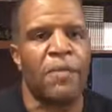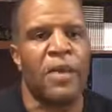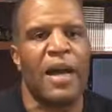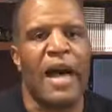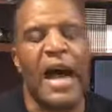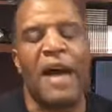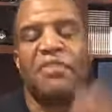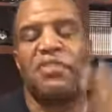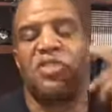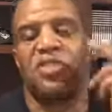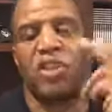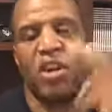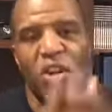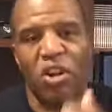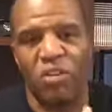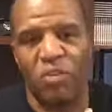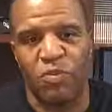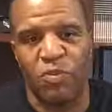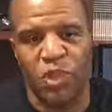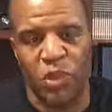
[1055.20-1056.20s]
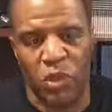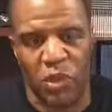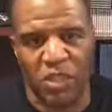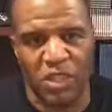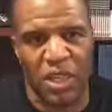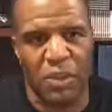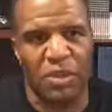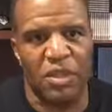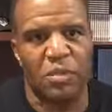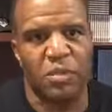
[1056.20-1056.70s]
I've served George
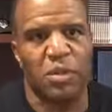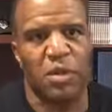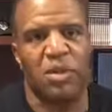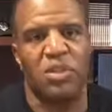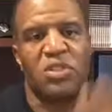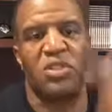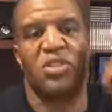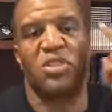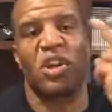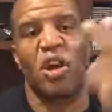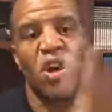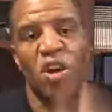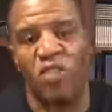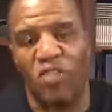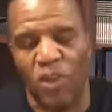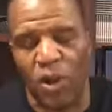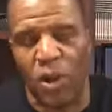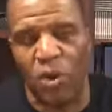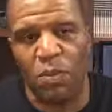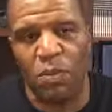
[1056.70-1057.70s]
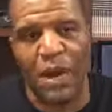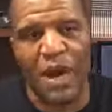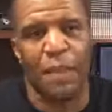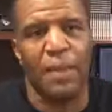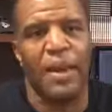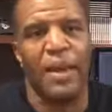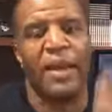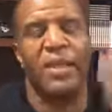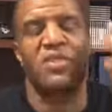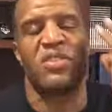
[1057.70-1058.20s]
W. Bush, served
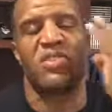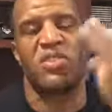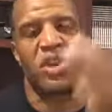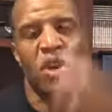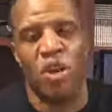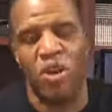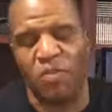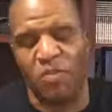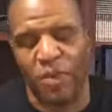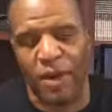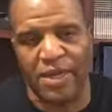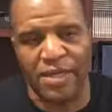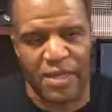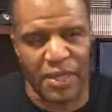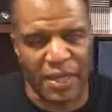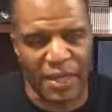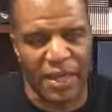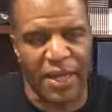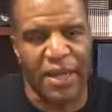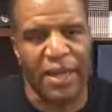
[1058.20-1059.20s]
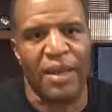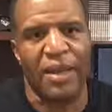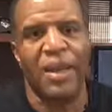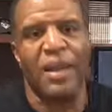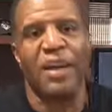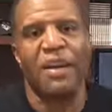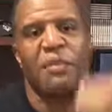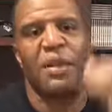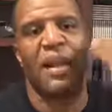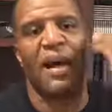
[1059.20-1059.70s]
Obama, and served President Clinton.
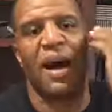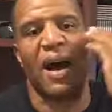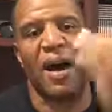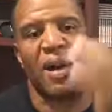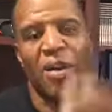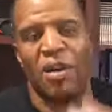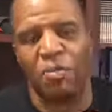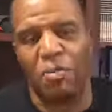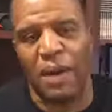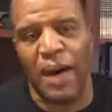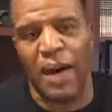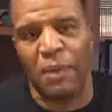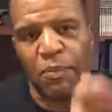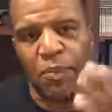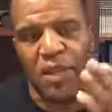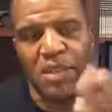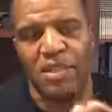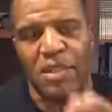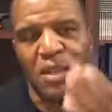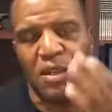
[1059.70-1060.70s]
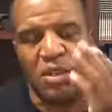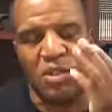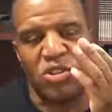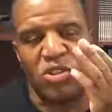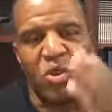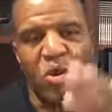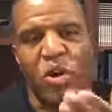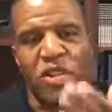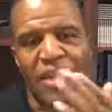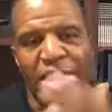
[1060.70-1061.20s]
Been honored by President
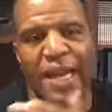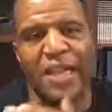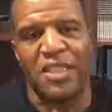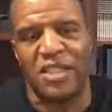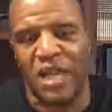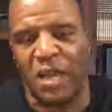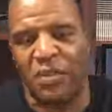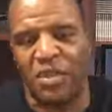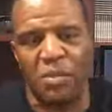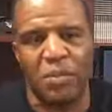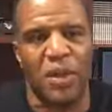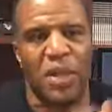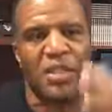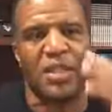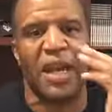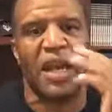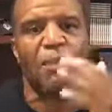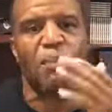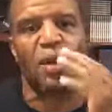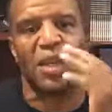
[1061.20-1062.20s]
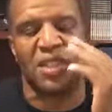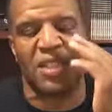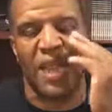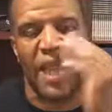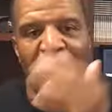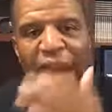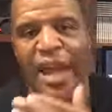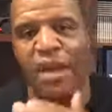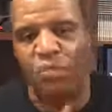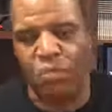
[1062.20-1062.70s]
George H.W. Bush
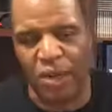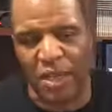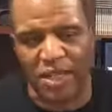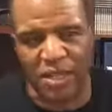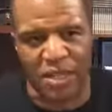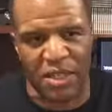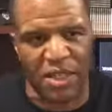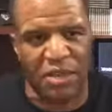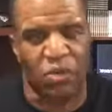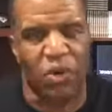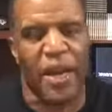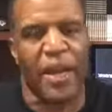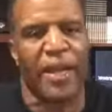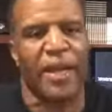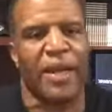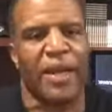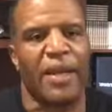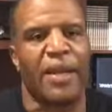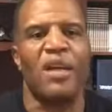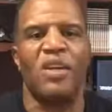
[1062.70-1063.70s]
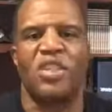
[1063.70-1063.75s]
and President Reagan.